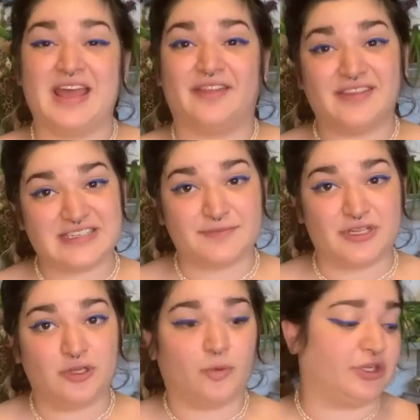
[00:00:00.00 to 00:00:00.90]
This
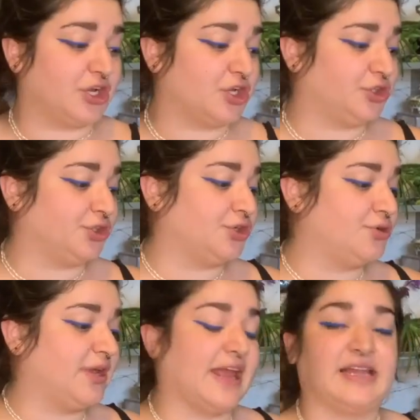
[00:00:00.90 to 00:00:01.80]
meal will
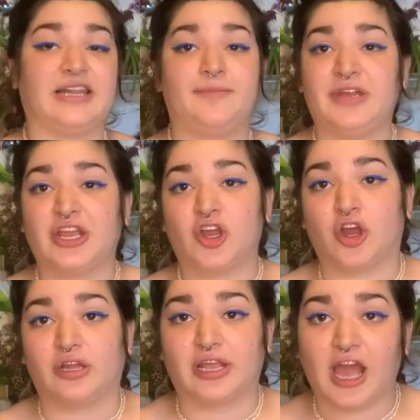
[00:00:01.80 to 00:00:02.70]
include a lemon and
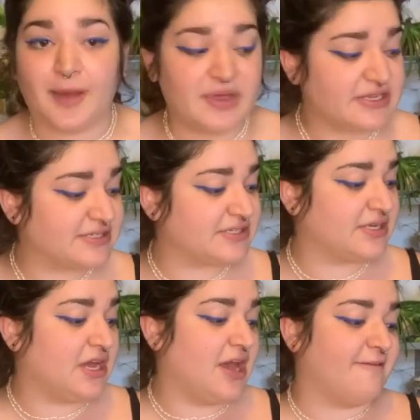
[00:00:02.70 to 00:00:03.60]
garlic hummus,
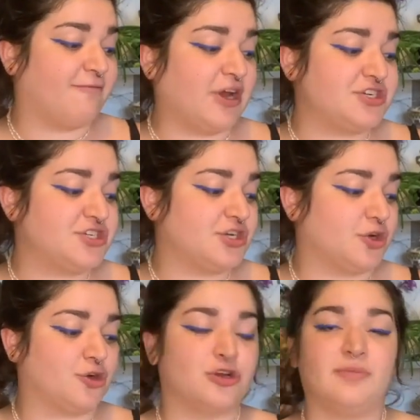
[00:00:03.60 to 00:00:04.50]
fresh
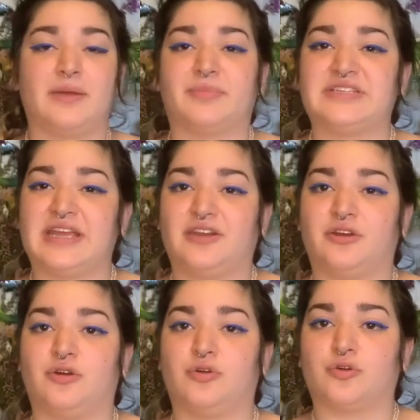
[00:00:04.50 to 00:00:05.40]
herb and
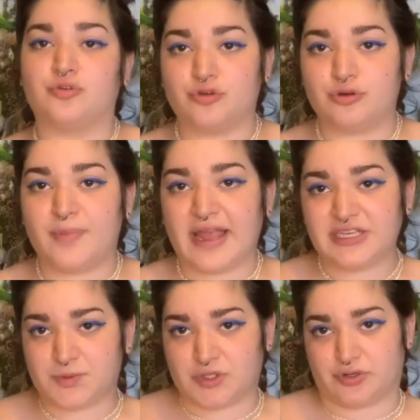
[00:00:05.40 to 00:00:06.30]
potato cuckoo bites,
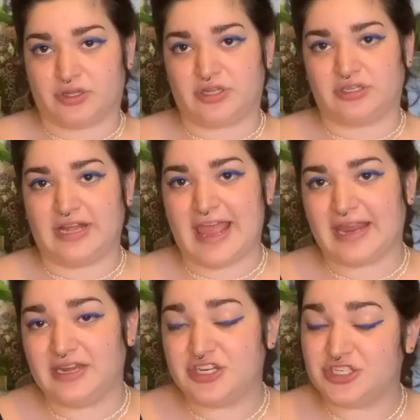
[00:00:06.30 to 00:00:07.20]
which are the little
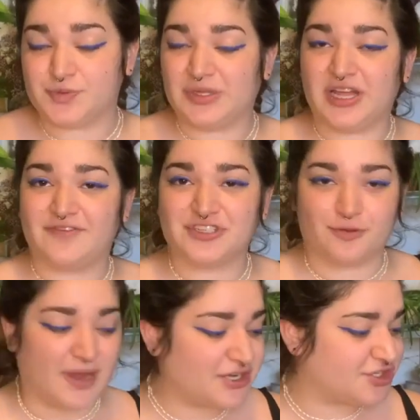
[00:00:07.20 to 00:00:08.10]
egg dishes we love so
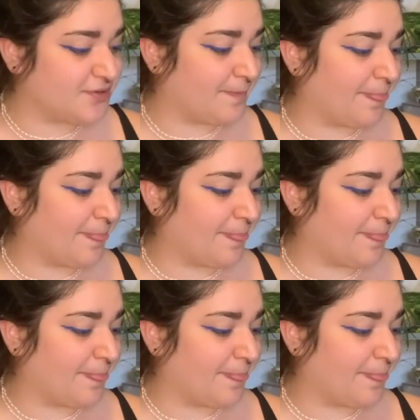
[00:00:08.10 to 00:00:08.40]
much,